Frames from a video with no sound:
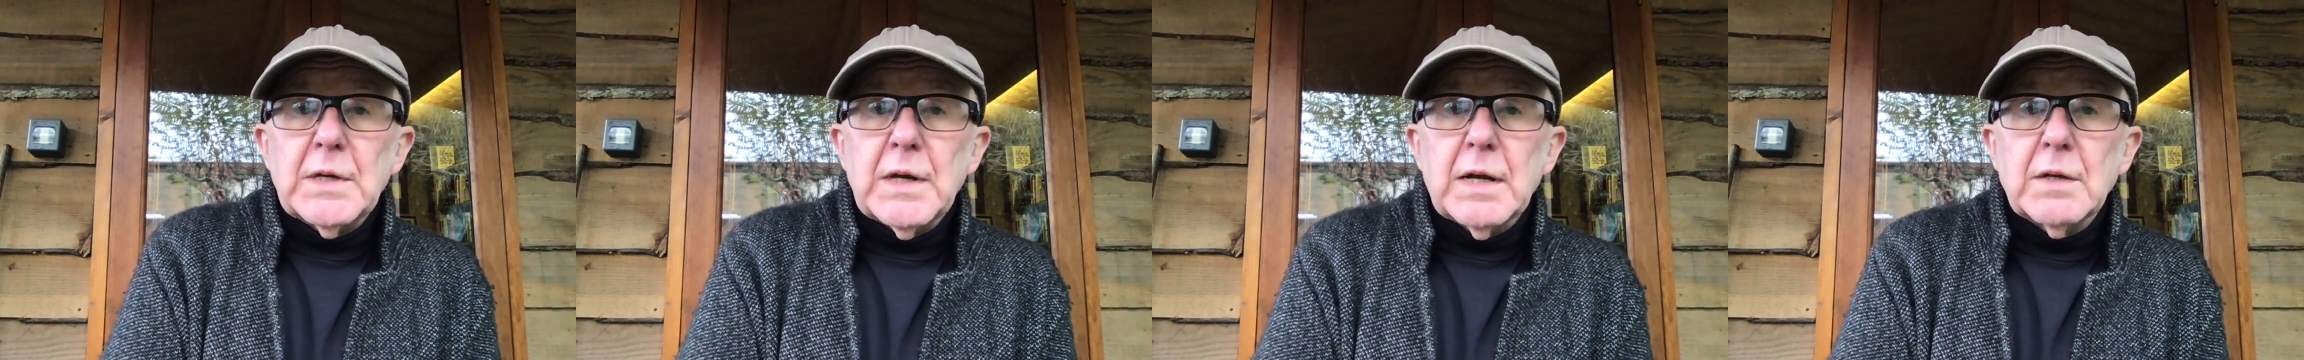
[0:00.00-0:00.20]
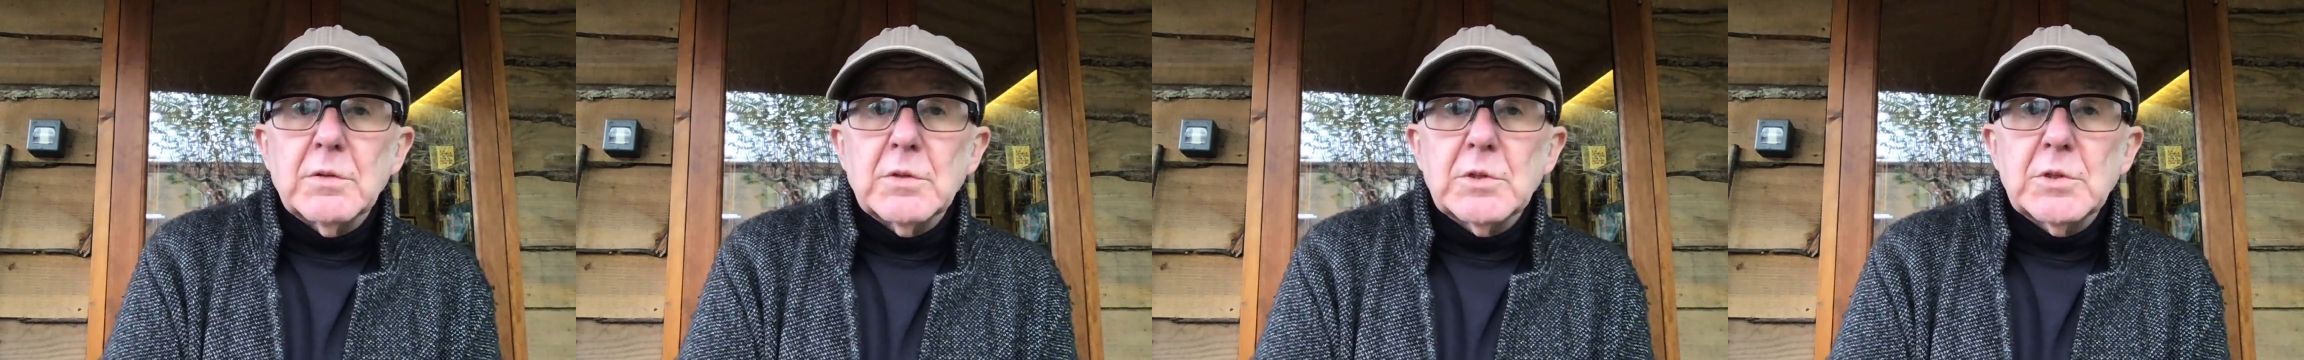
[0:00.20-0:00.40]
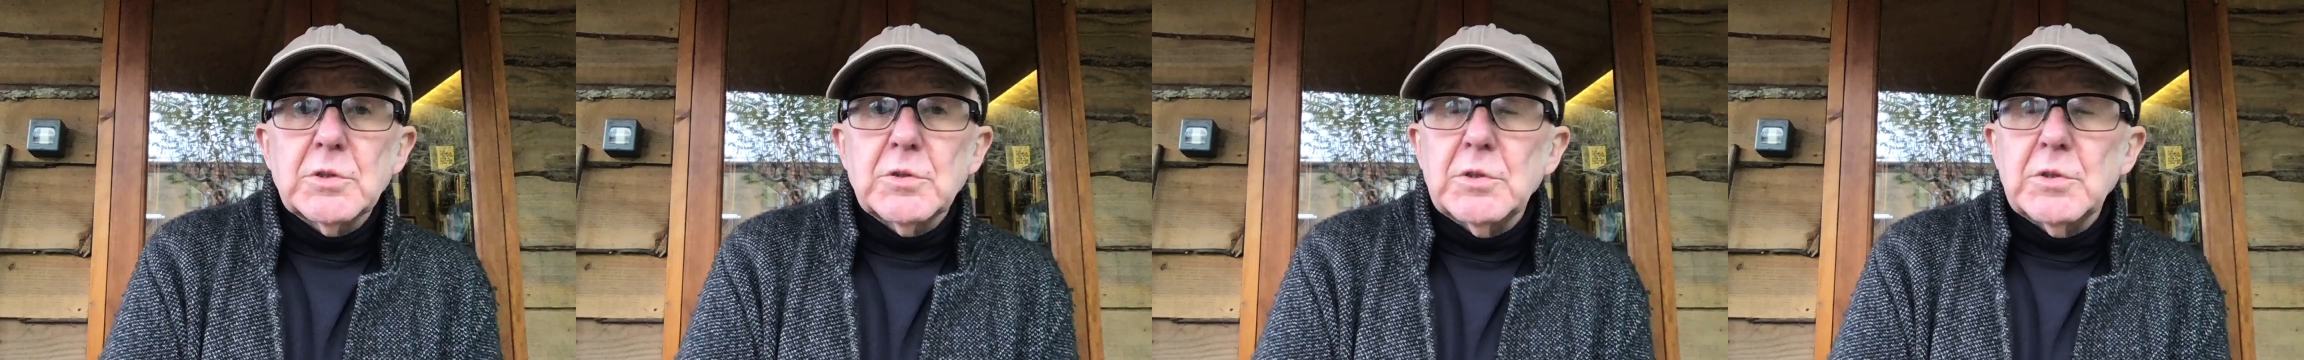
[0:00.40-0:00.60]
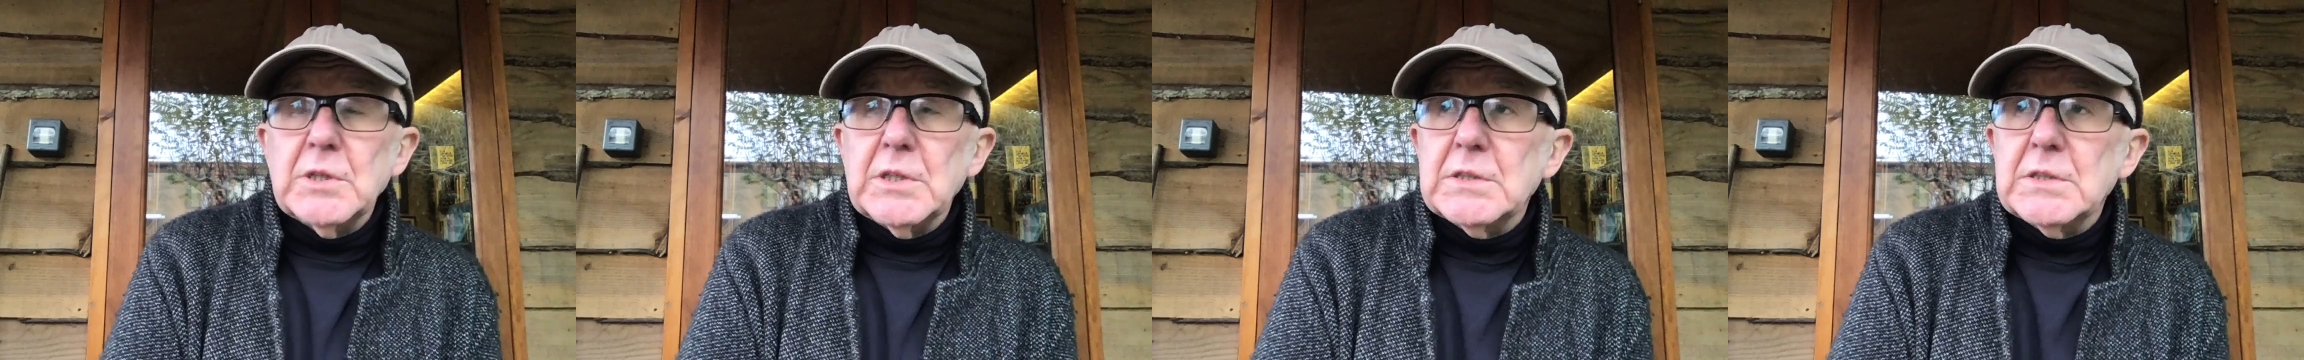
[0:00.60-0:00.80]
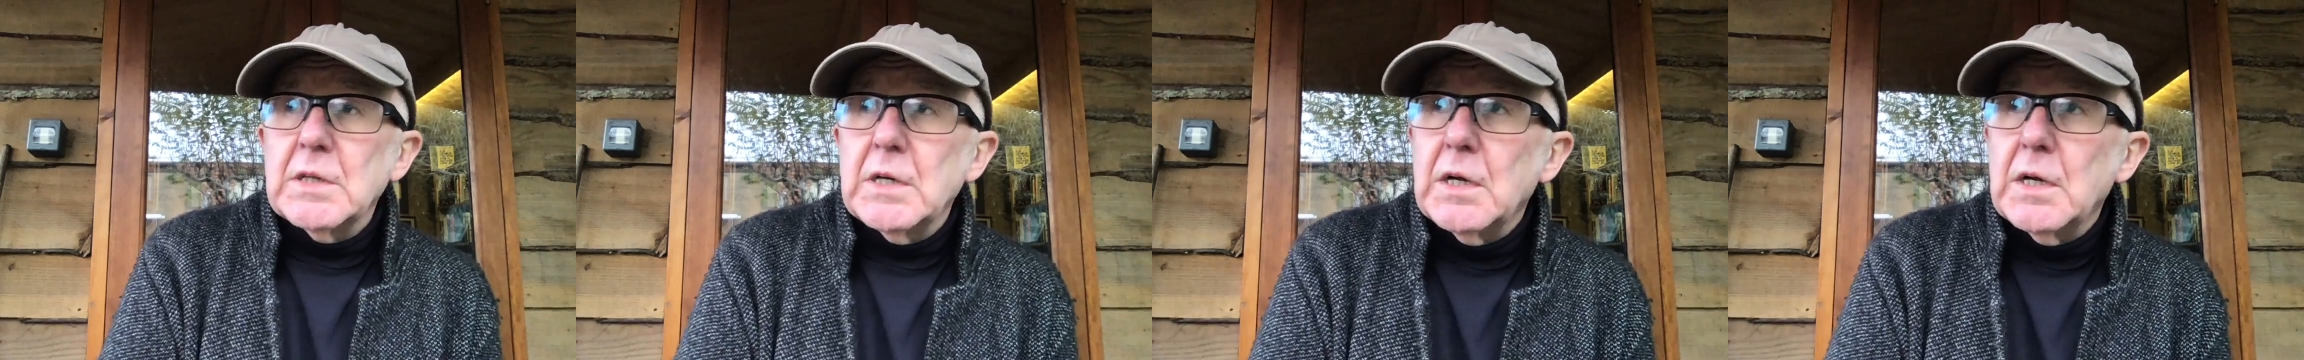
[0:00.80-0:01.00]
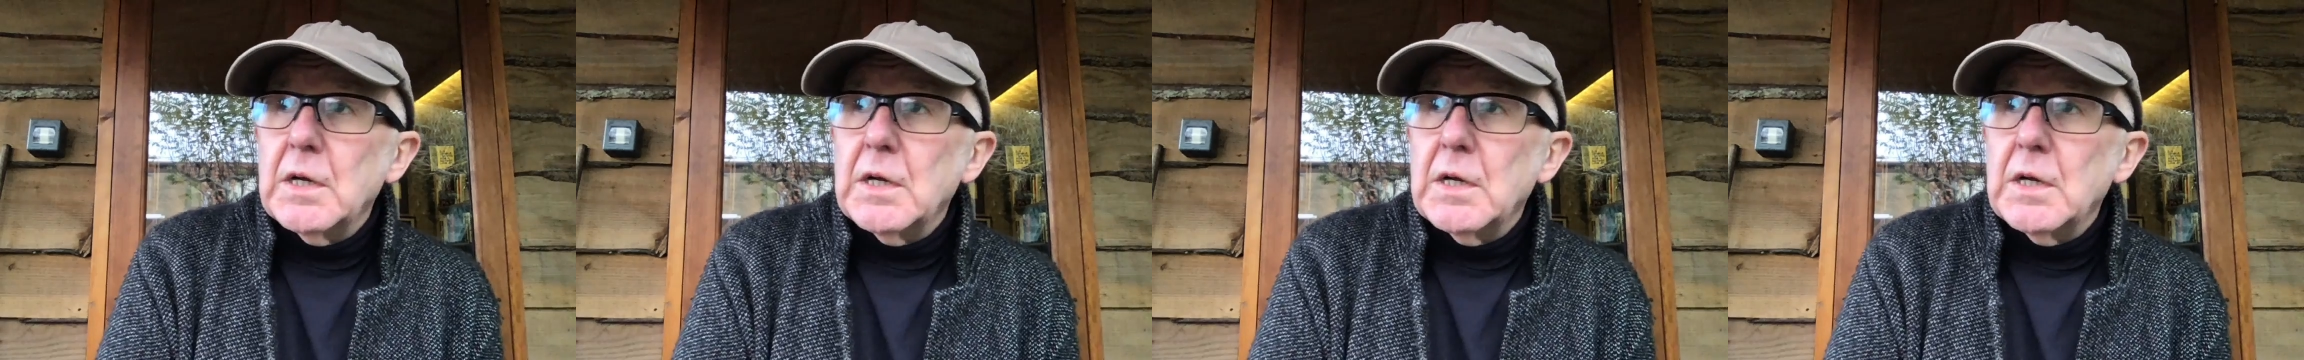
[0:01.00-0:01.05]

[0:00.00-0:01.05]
down the street,